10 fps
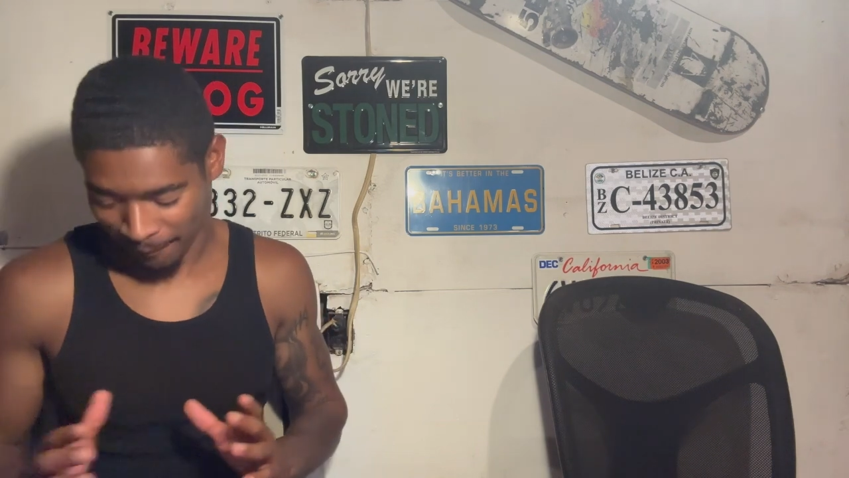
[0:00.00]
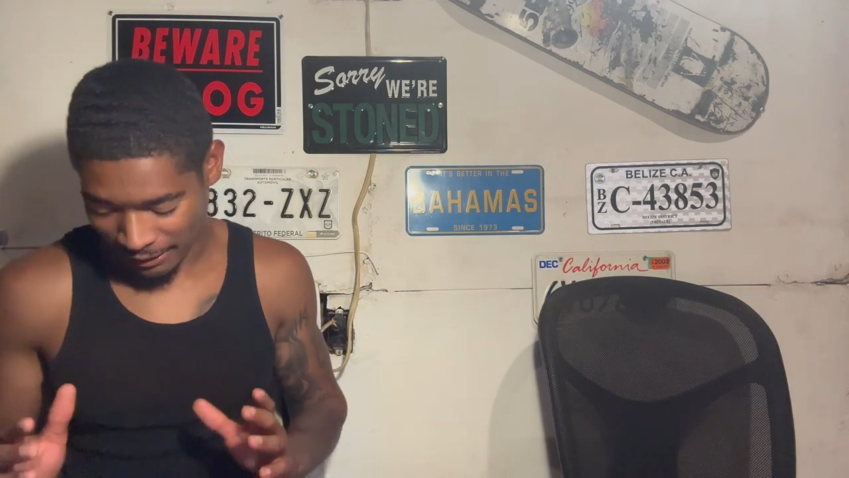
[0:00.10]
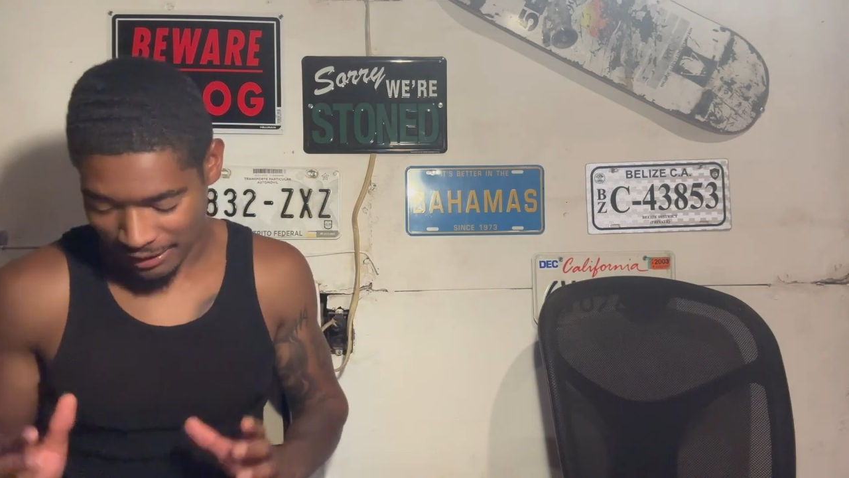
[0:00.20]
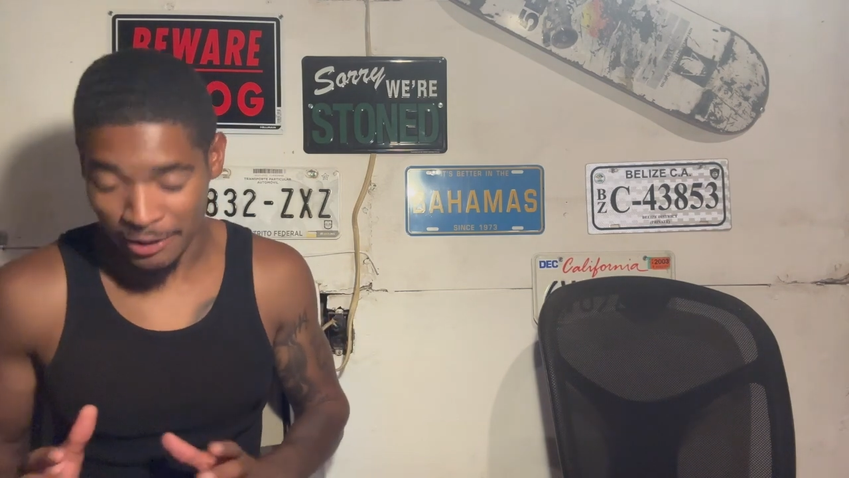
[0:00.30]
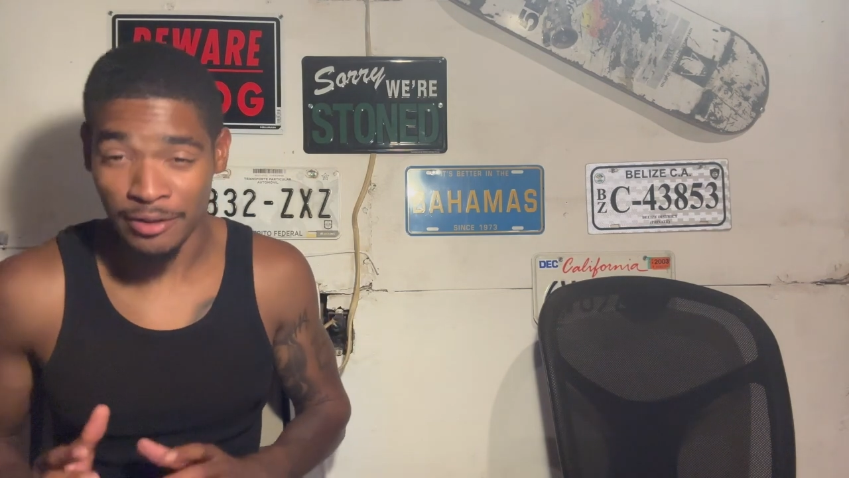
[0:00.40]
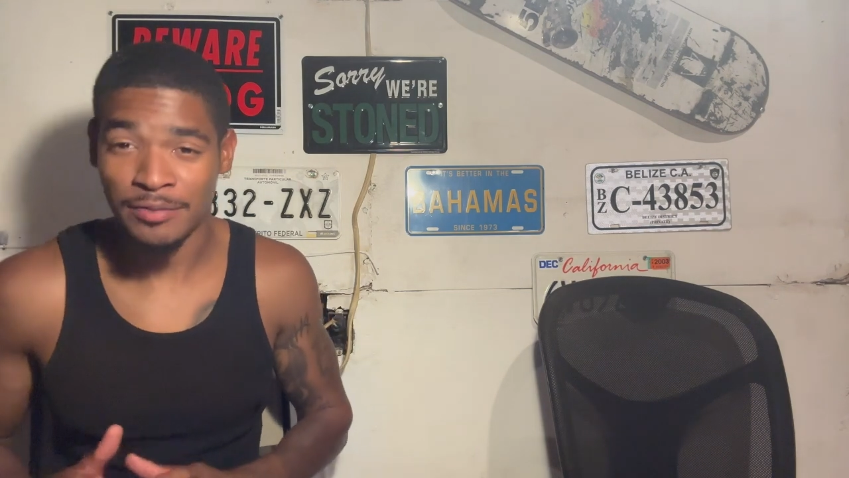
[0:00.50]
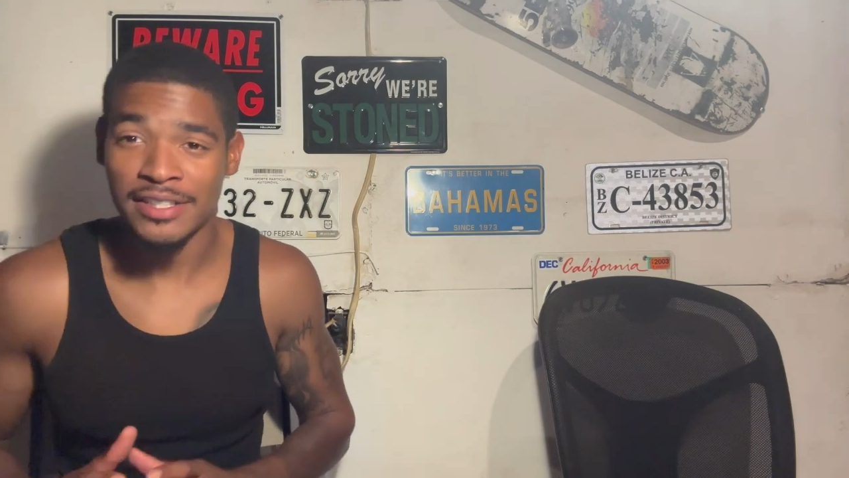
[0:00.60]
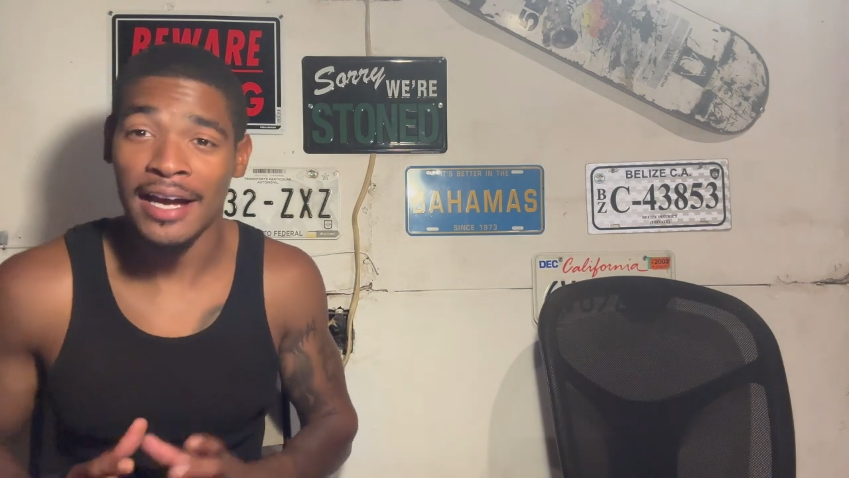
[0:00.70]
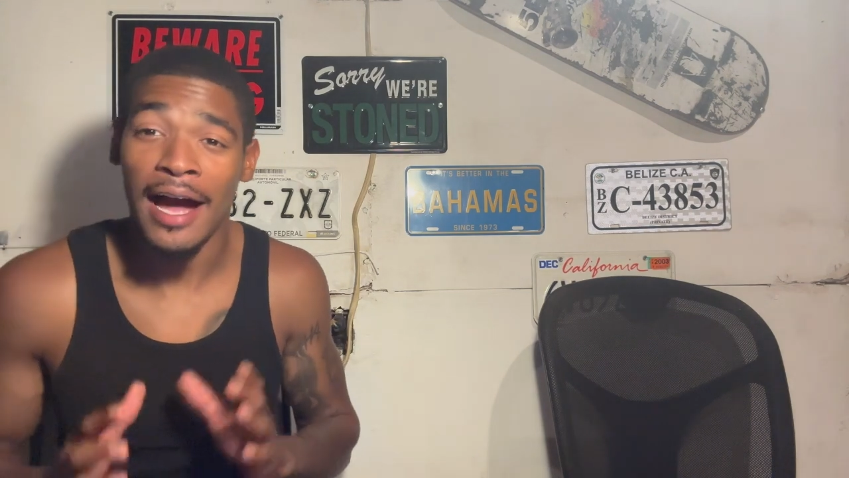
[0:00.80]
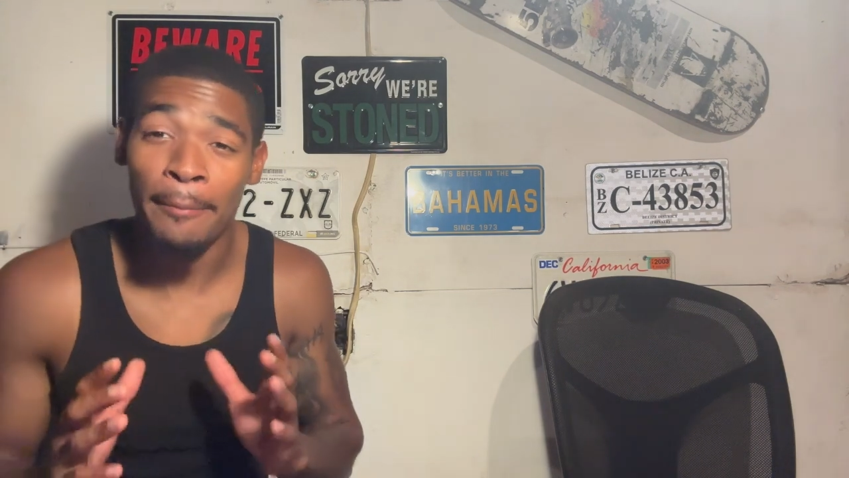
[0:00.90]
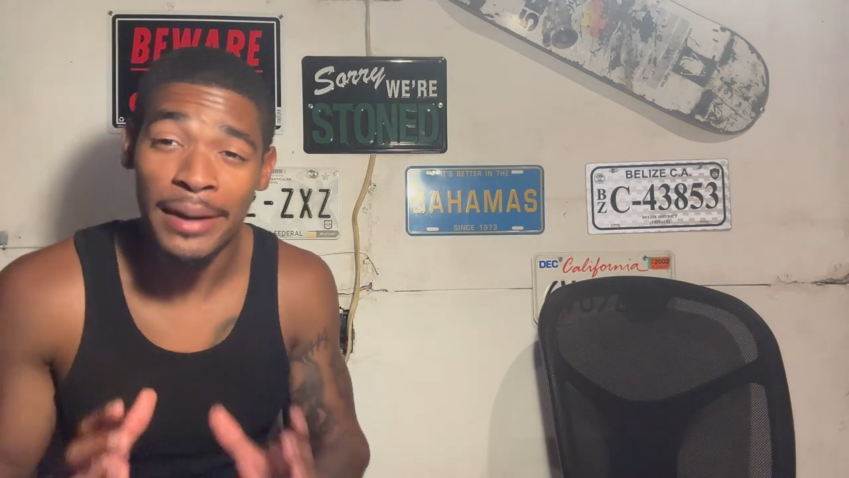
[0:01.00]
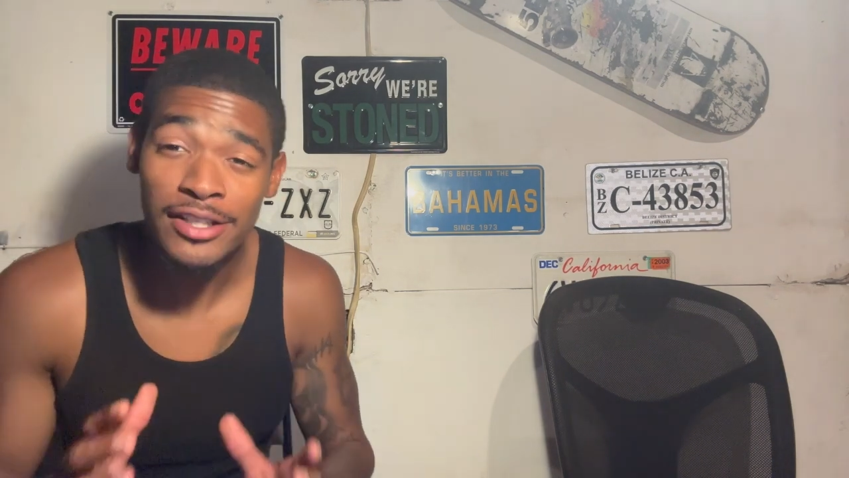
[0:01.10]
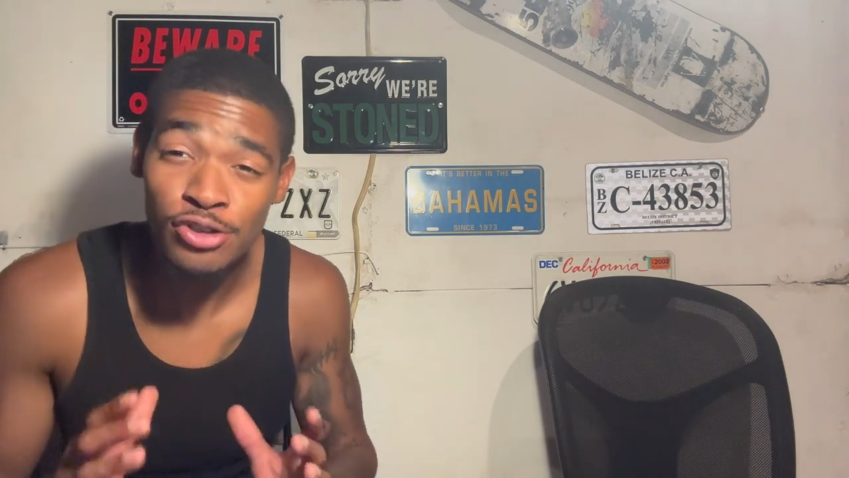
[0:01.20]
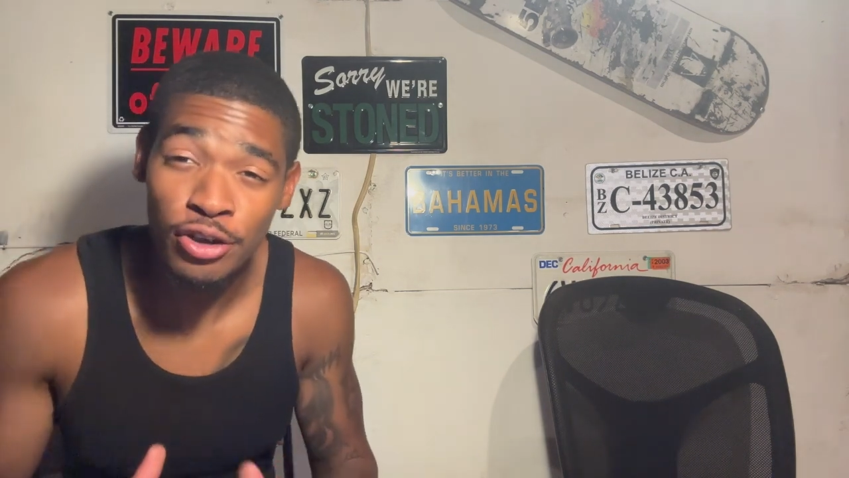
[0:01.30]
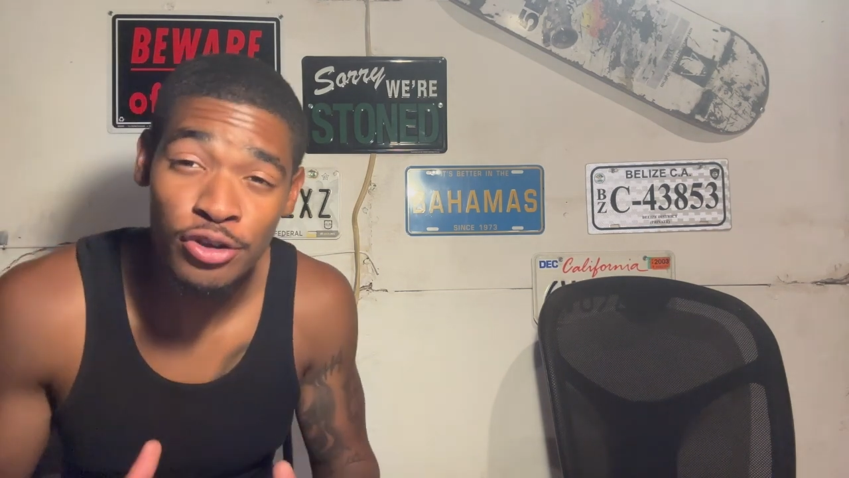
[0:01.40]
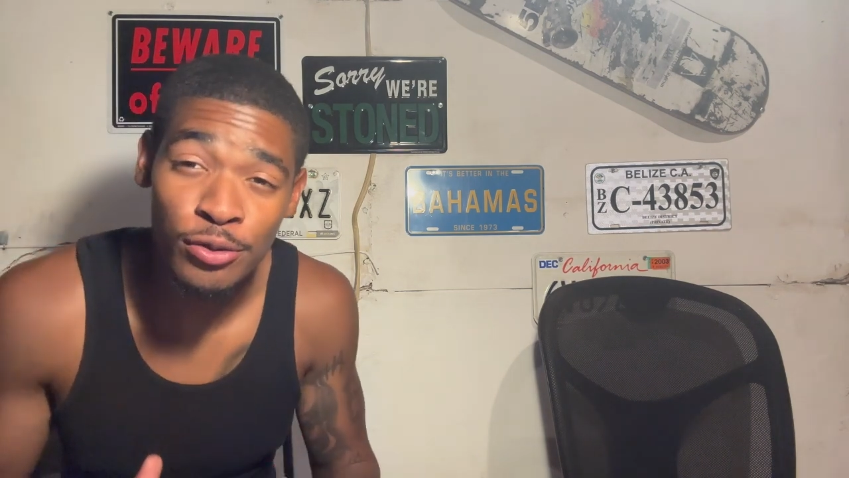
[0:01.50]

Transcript: You dig what I'm saying? I might start